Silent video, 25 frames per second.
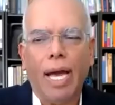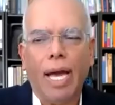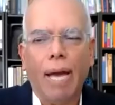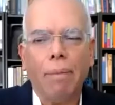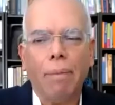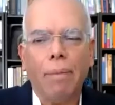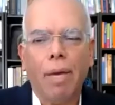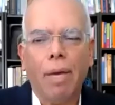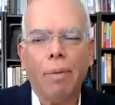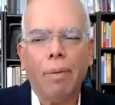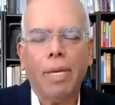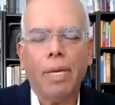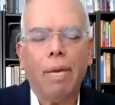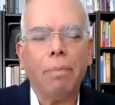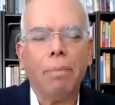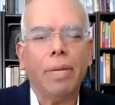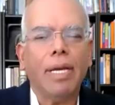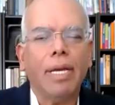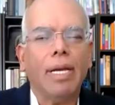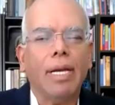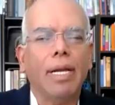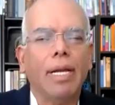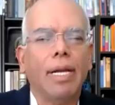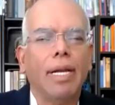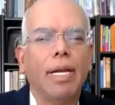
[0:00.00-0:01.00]
maybe I'm
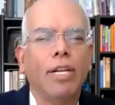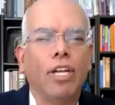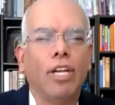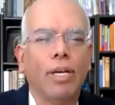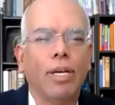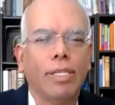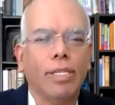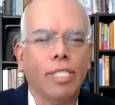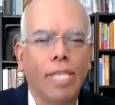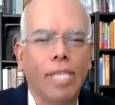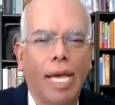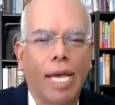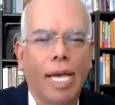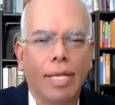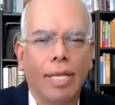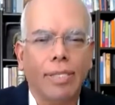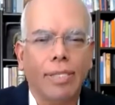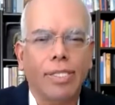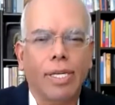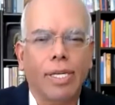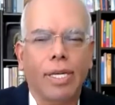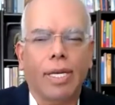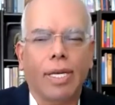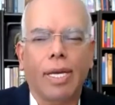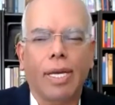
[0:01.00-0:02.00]
being a little
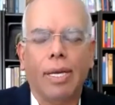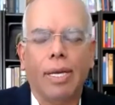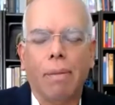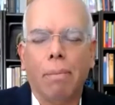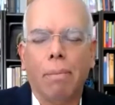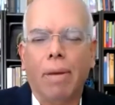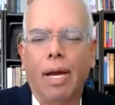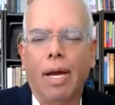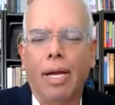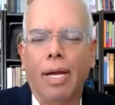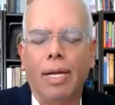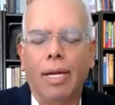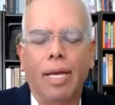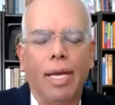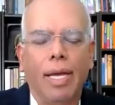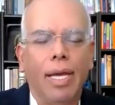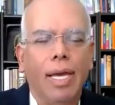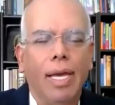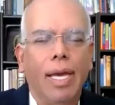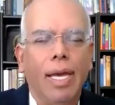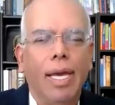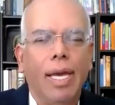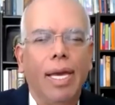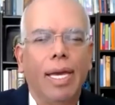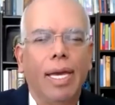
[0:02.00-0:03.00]
nostalgic, but
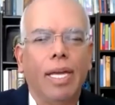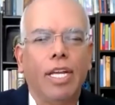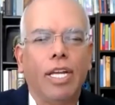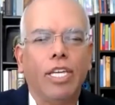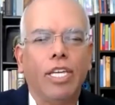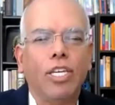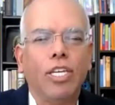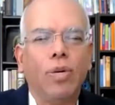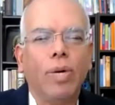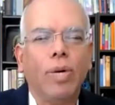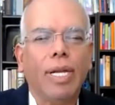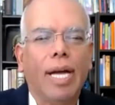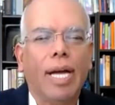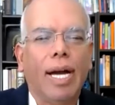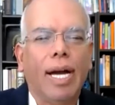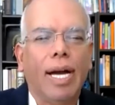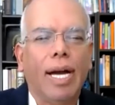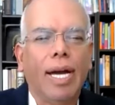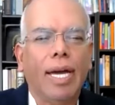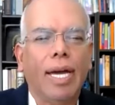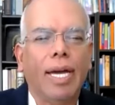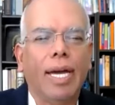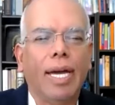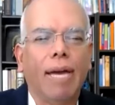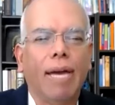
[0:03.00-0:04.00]
you and
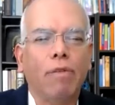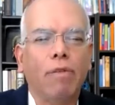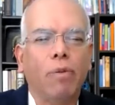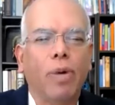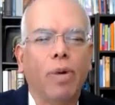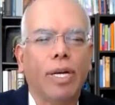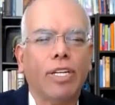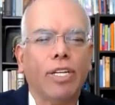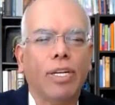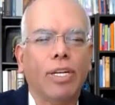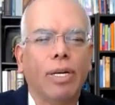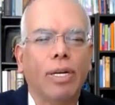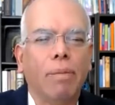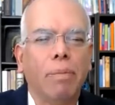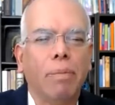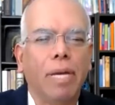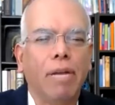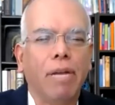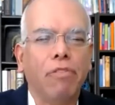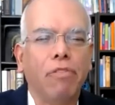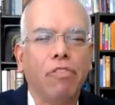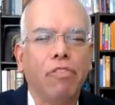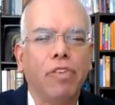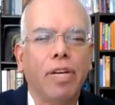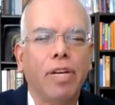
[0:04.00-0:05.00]
I have worked on
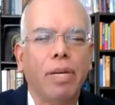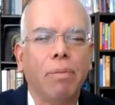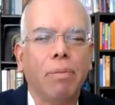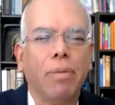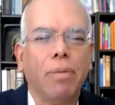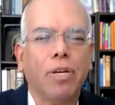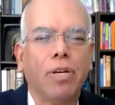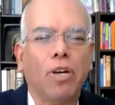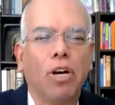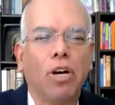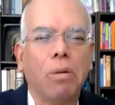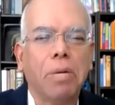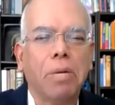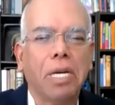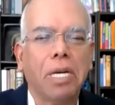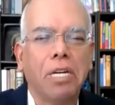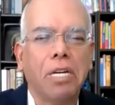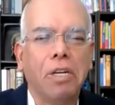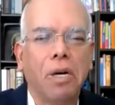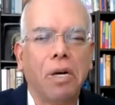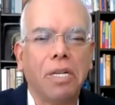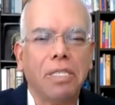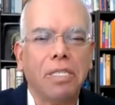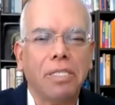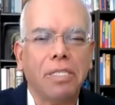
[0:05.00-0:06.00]
mainframe McCormick and
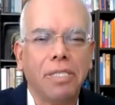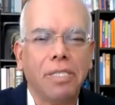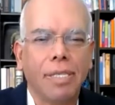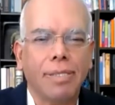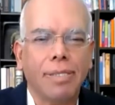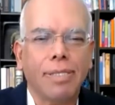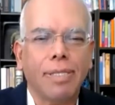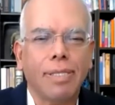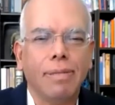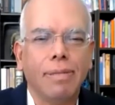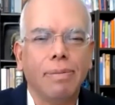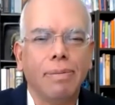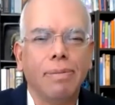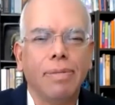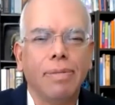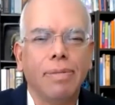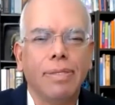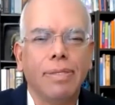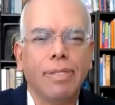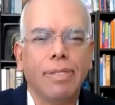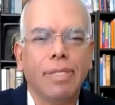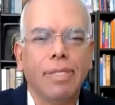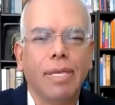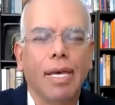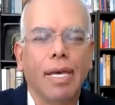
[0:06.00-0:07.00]
North
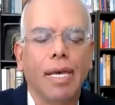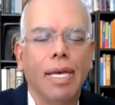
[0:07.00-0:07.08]
systems,